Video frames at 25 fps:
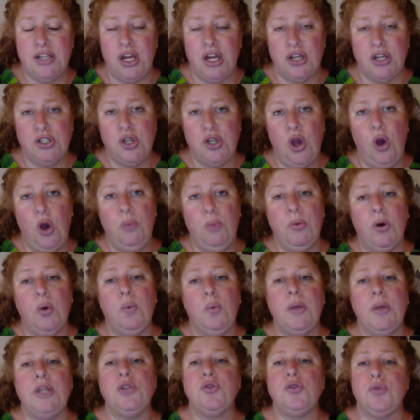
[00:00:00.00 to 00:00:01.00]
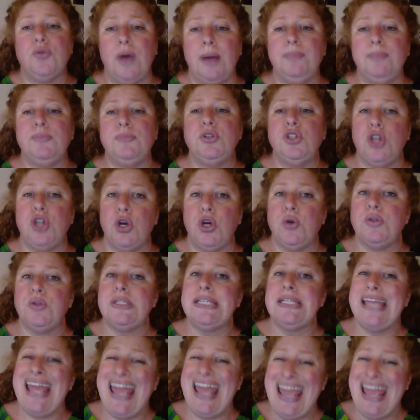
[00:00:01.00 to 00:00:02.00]
October when Trump chose
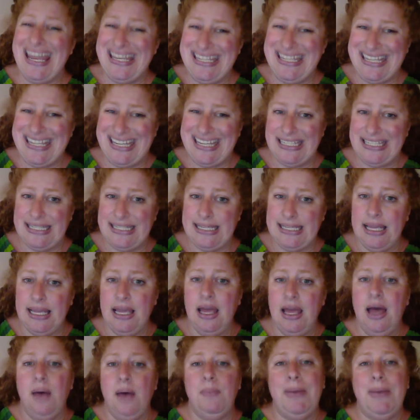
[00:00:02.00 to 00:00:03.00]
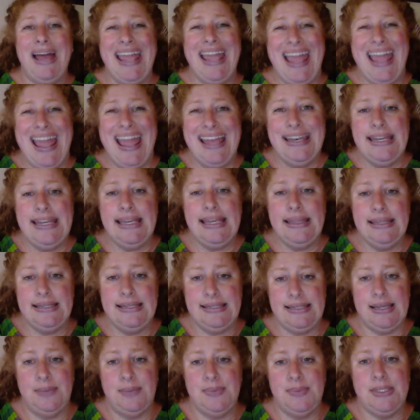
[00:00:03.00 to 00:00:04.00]
to end it. By ending
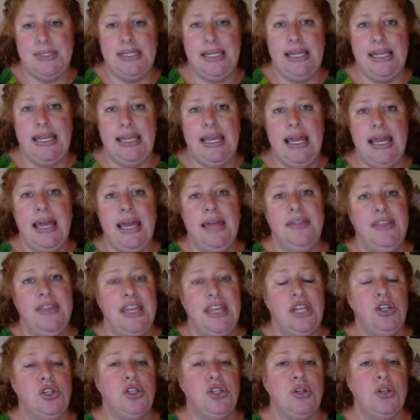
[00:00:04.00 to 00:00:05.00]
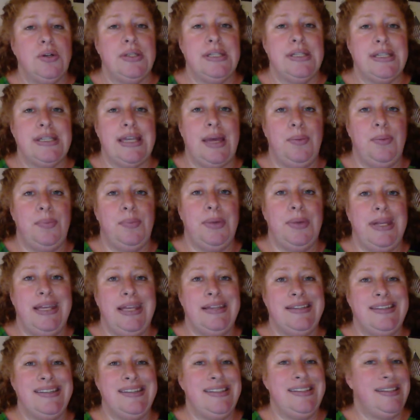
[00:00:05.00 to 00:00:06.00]
this subsidy, the insurance
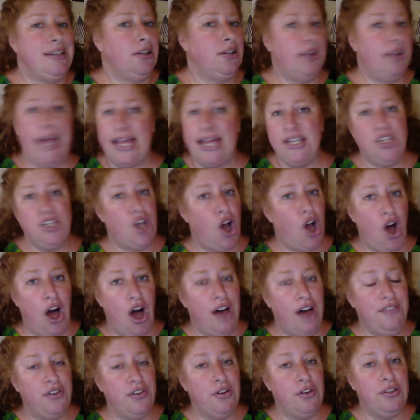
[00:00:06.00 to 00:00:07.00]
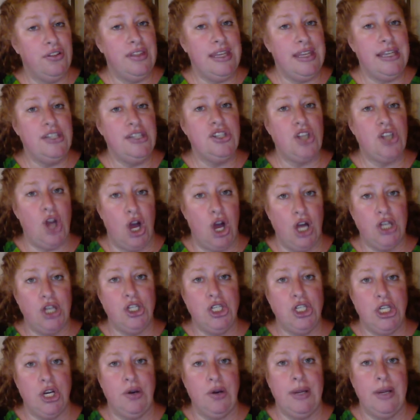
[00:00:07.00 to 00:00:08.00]
companies still had to offer these
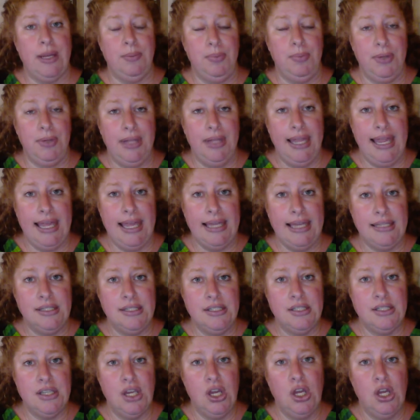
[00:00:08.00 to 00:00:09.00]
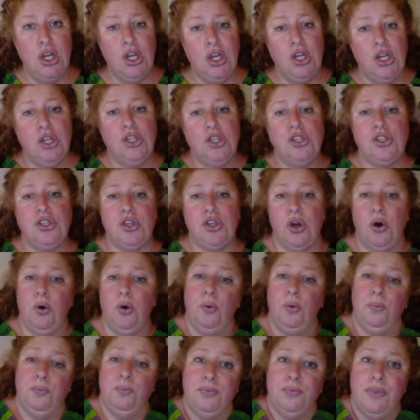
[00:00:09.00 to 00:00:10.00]
cost-sharing plans,
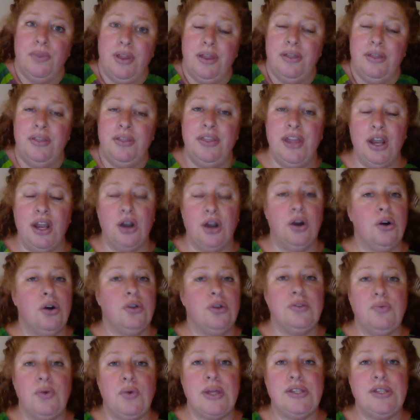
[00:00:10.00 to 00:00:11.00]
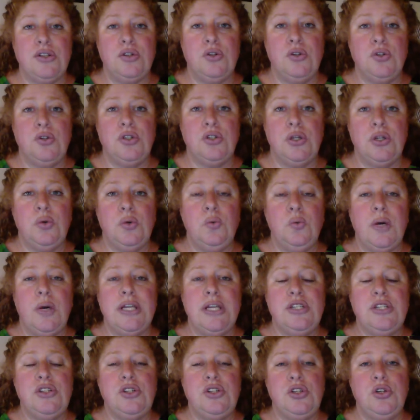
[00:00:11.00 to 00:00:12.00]
so their resolution
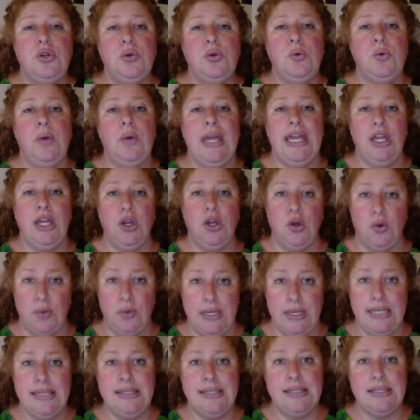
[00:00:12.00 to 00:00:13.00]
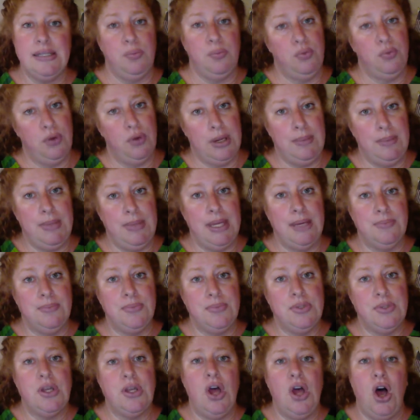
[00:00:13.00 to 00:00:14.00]
was to increase the
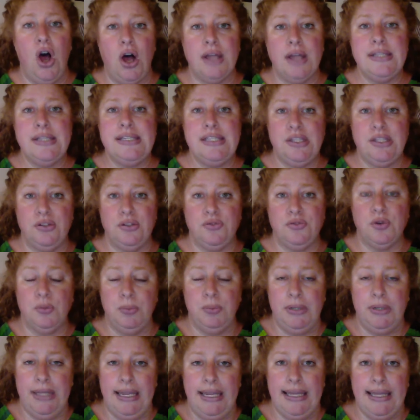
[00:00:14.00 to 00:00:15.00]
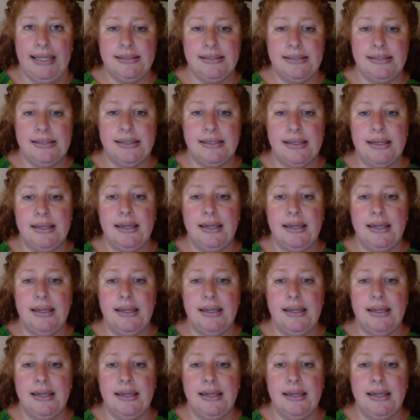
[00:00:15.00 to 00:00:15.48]
premiums on silver plans.